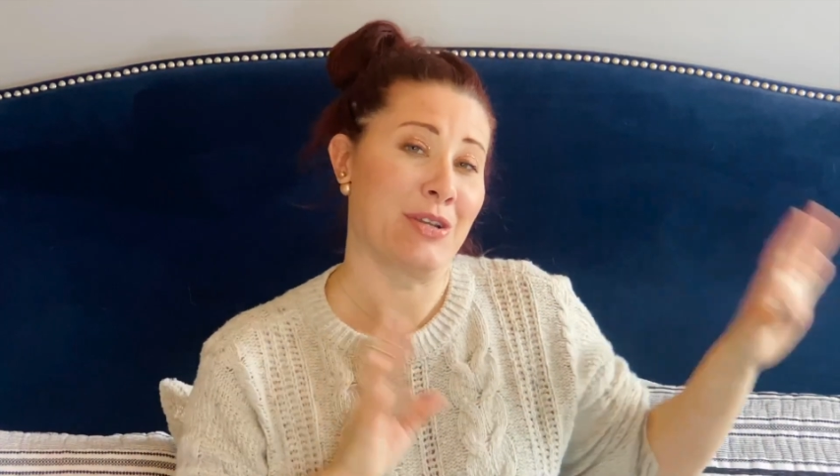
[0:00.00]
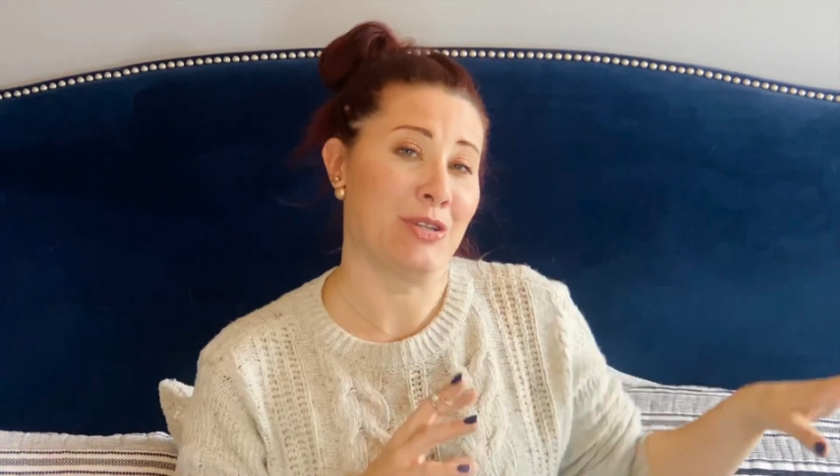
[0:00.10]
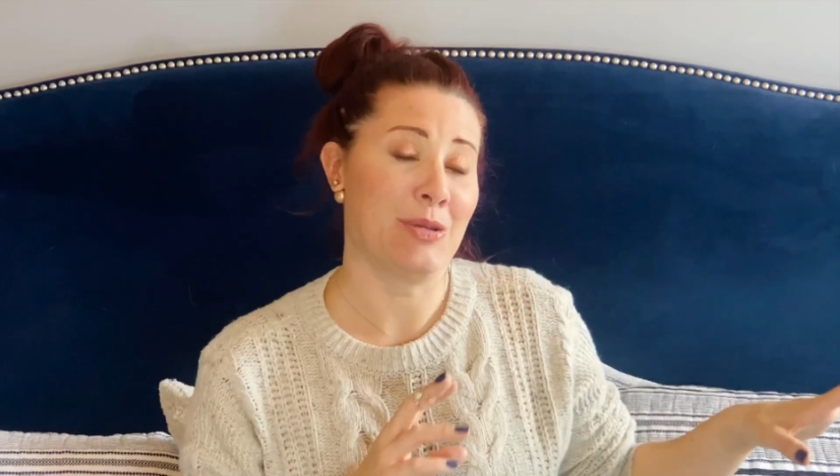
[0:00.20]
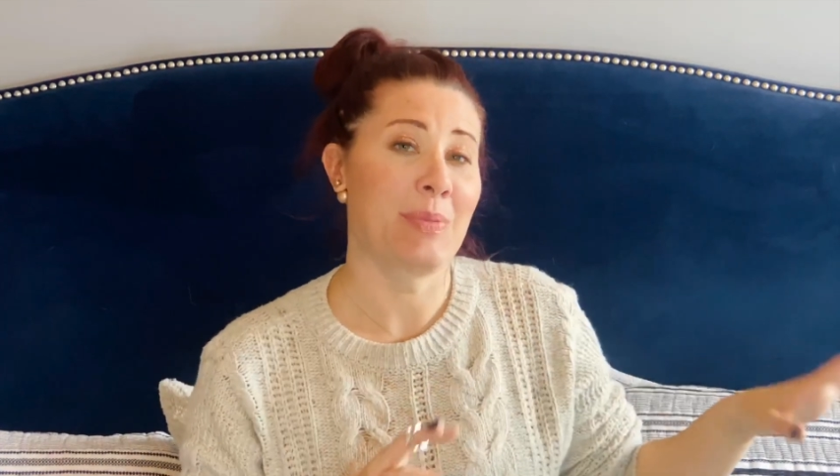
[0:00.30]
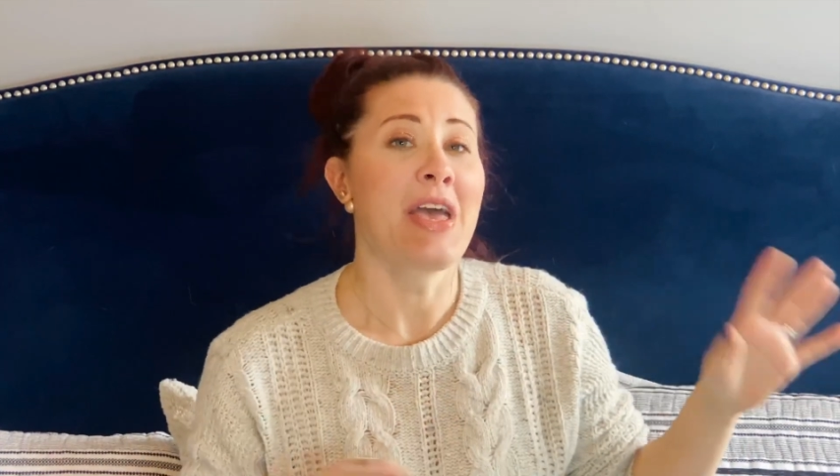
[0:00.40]

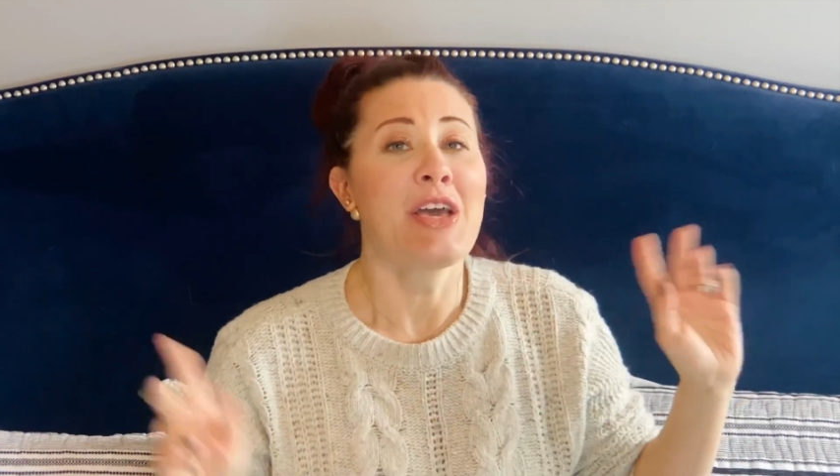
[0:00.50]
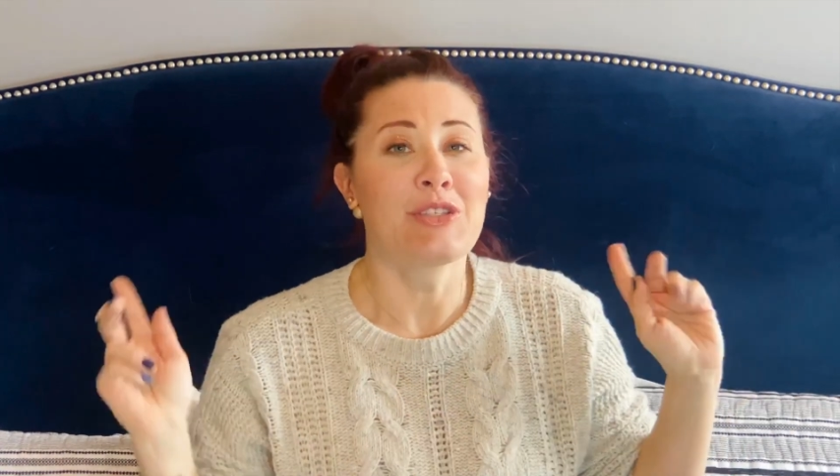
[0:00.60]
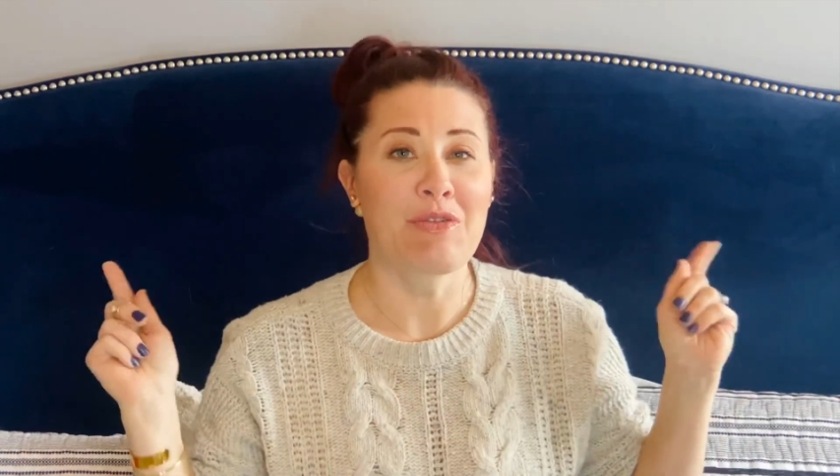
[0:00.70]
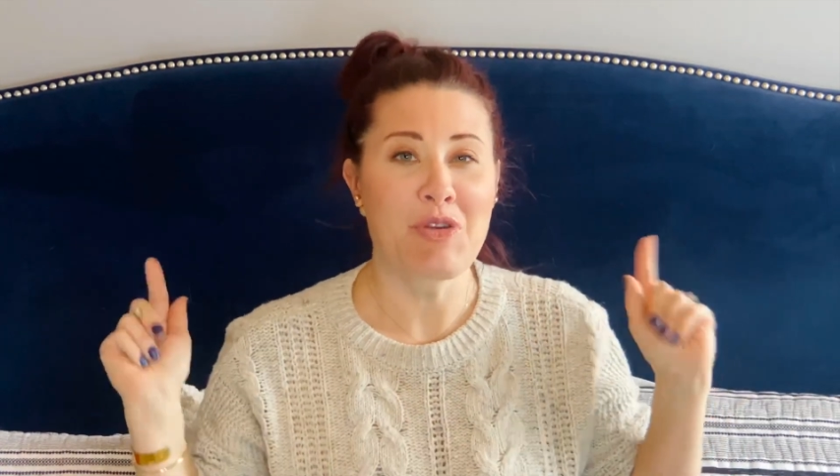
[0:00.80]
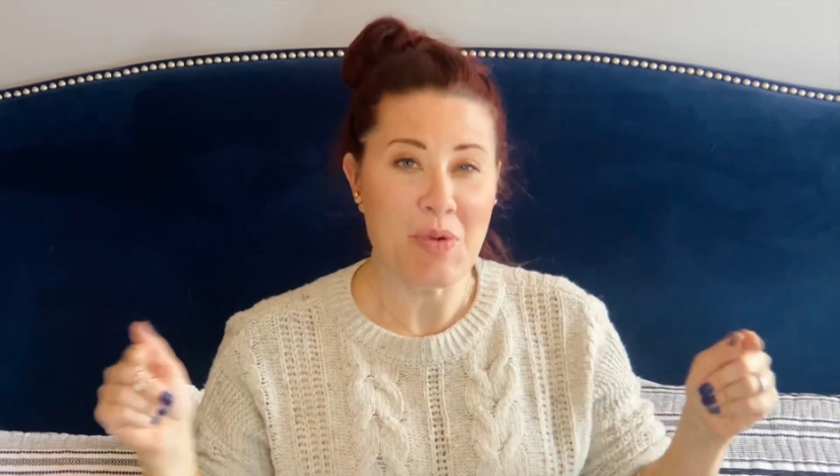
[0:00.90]
dupe.
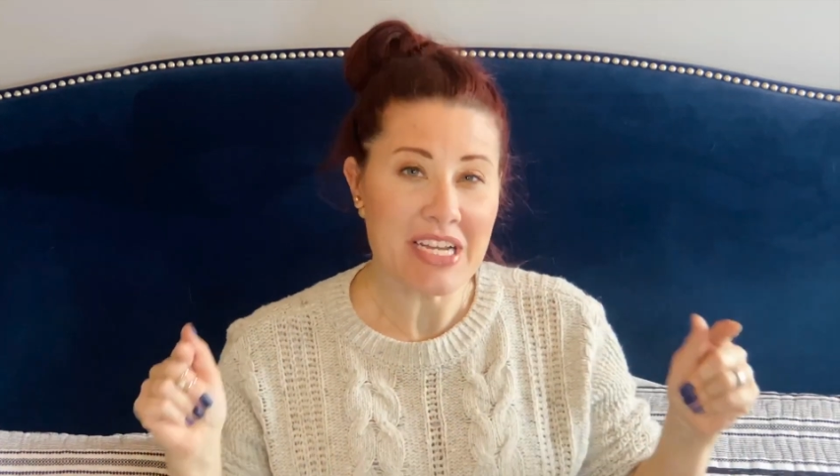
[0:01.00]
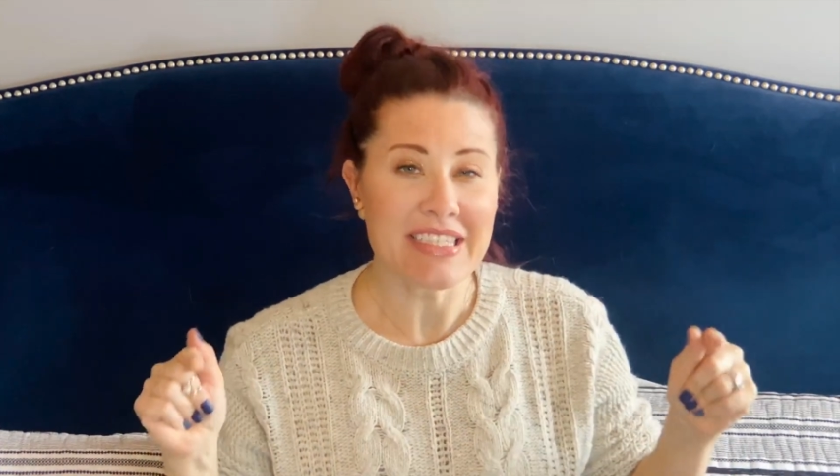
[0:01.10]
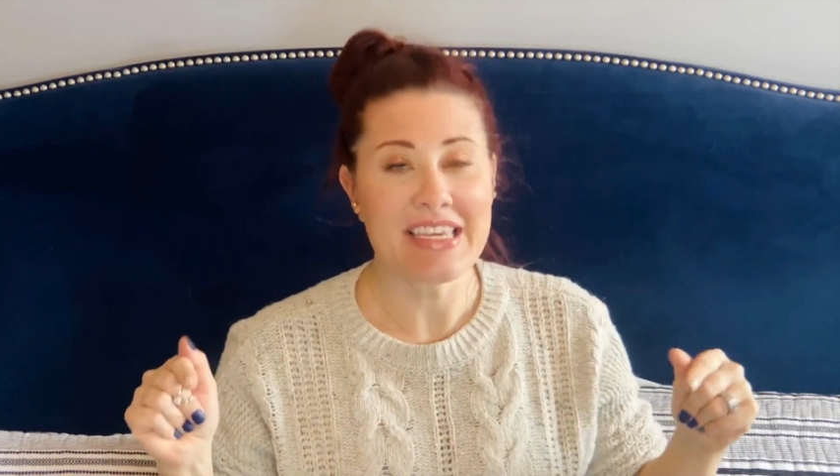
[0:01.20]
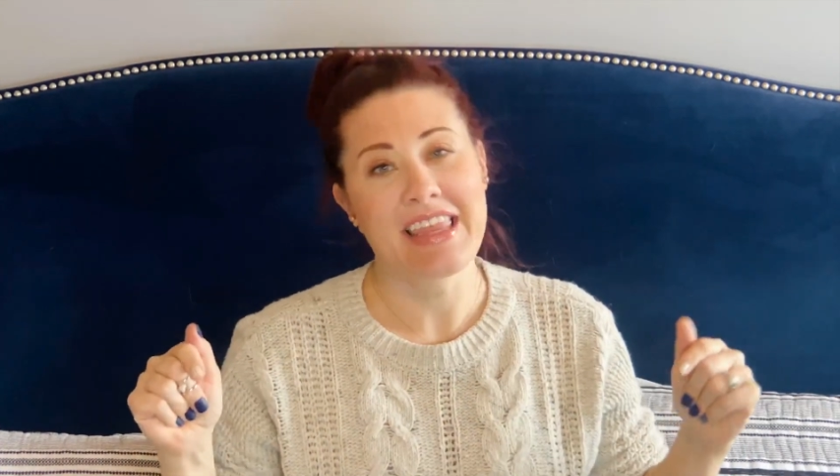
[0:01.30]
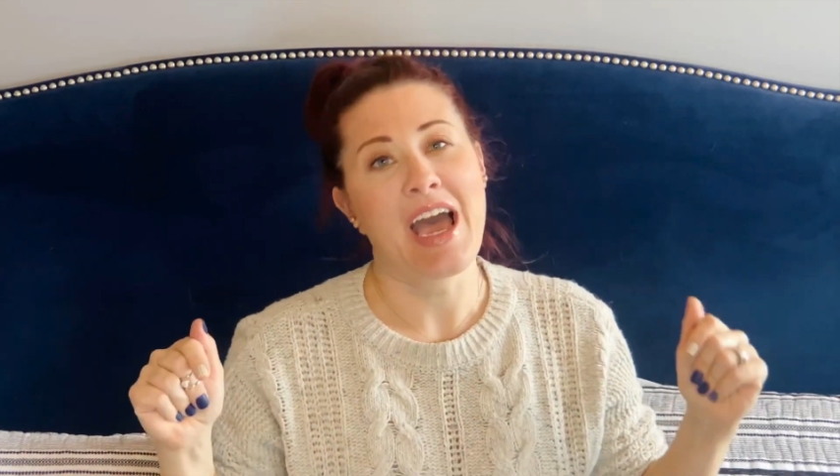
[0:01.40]
So if you want to
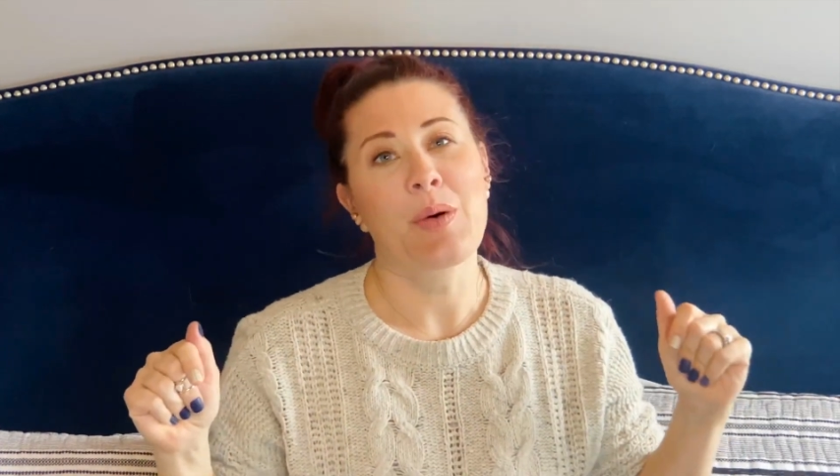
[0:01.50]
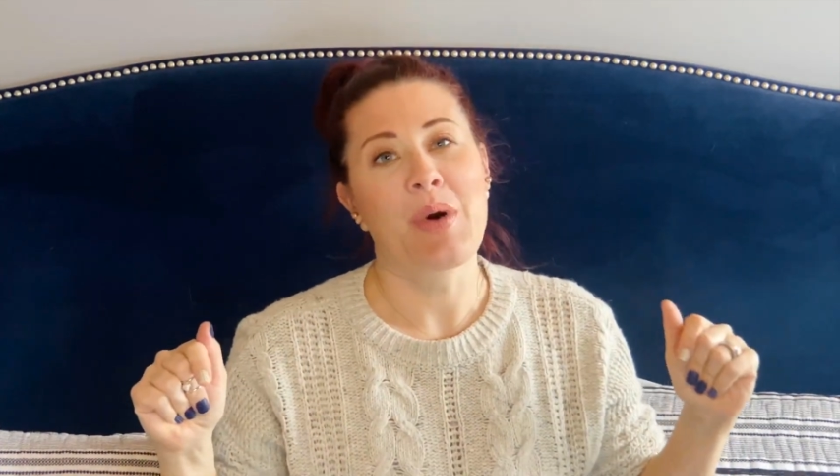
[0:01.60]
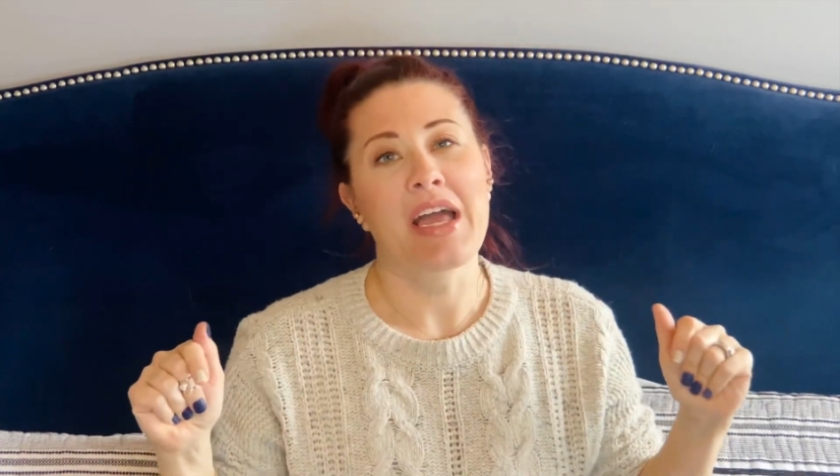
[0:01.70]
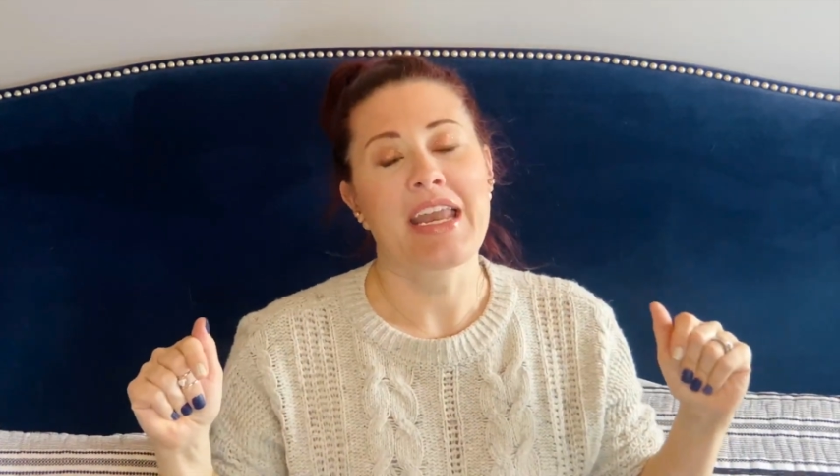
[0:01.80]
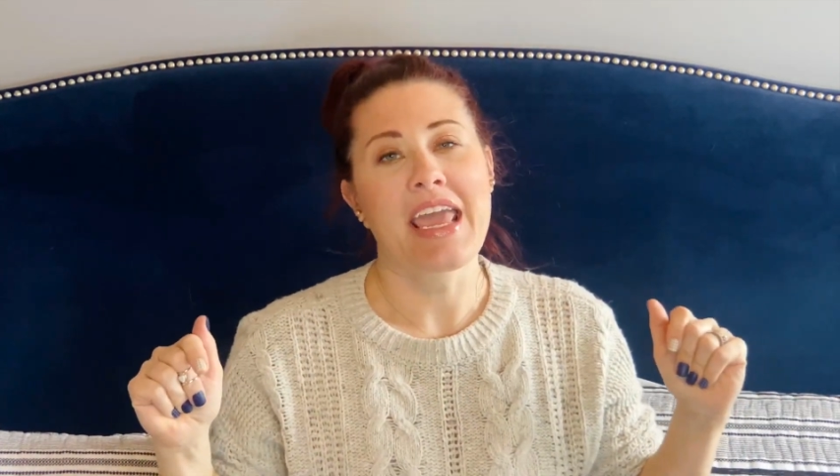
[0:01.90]
see that
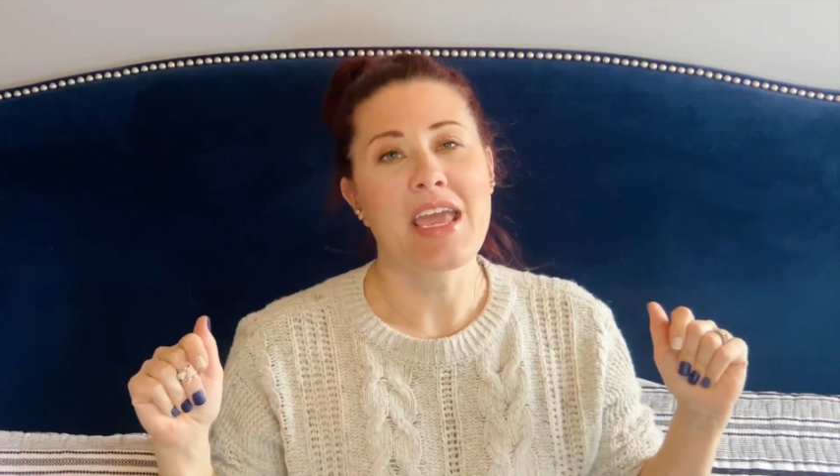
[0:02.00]
one,